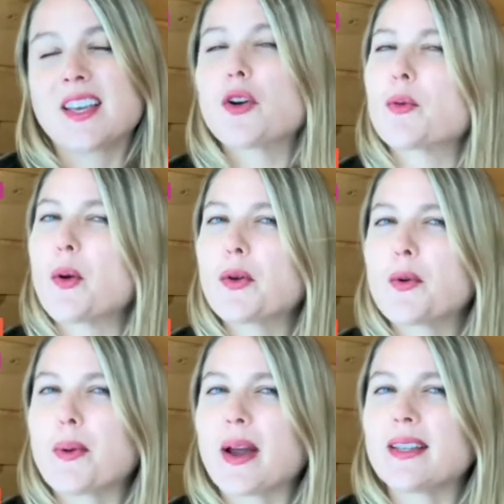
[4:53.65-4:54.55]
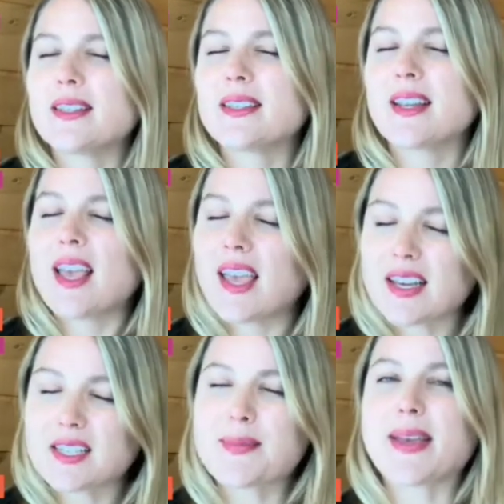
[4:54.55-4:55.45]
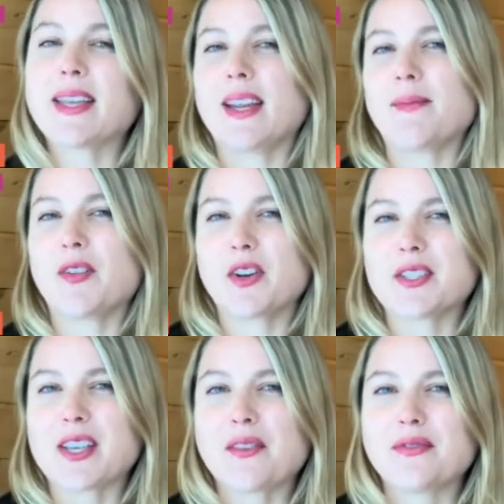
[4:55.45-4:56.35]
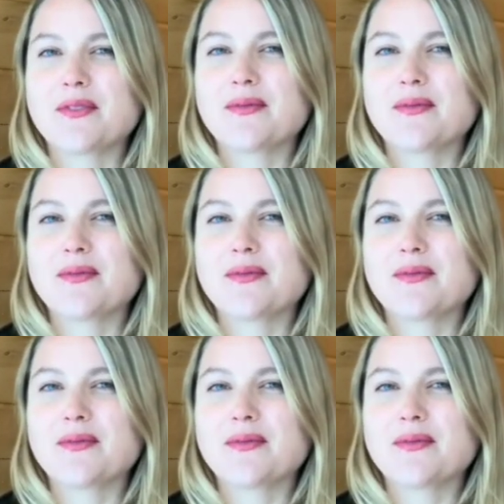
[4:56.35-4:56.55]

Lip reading: grow your brand, and make a name for yourself.